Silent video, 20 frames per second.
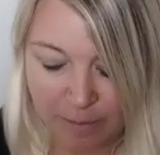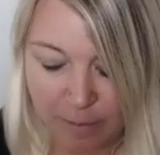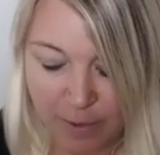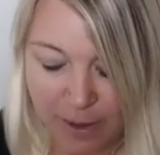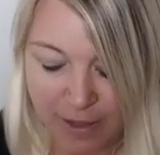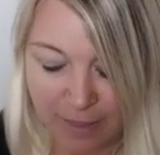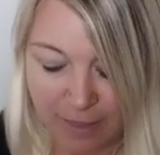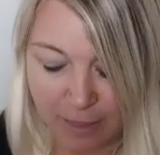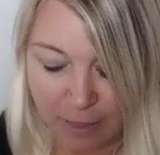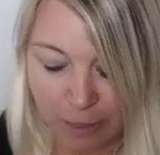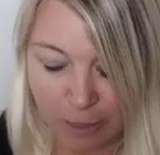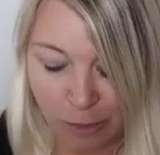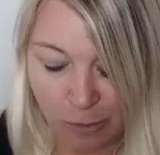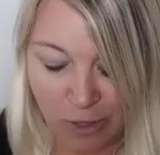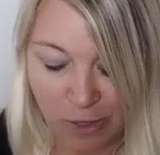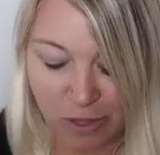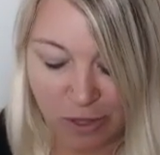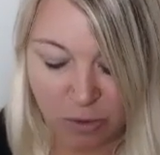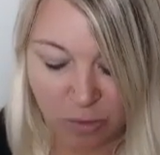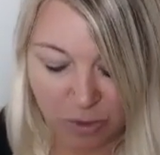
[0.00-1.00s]
But
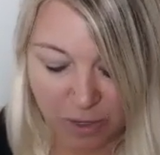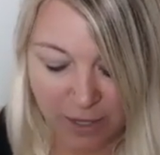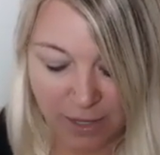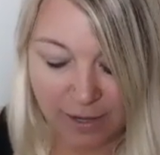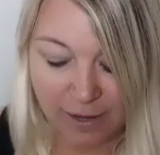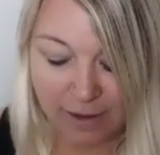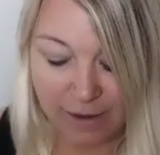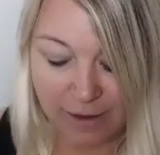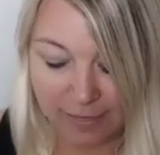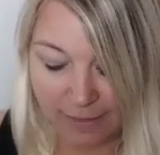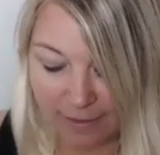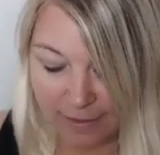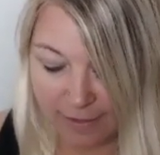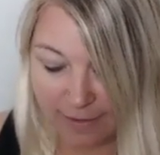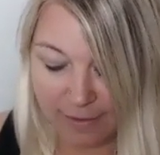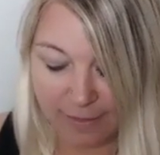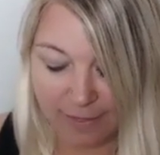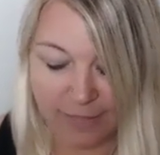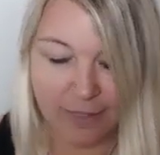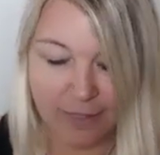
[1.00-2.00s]
3 and
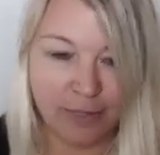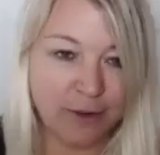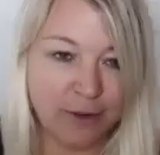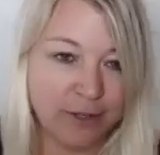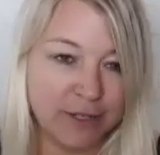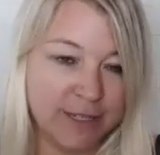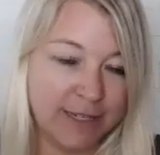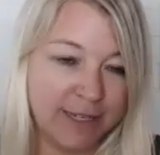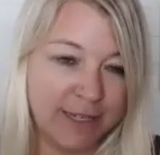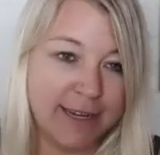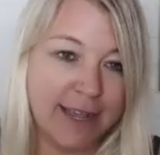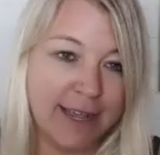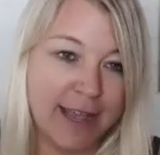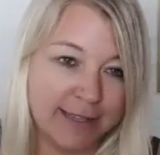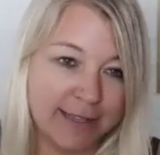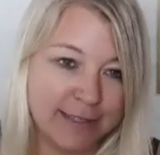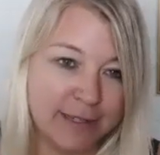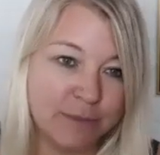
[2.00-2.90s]
the 13 adds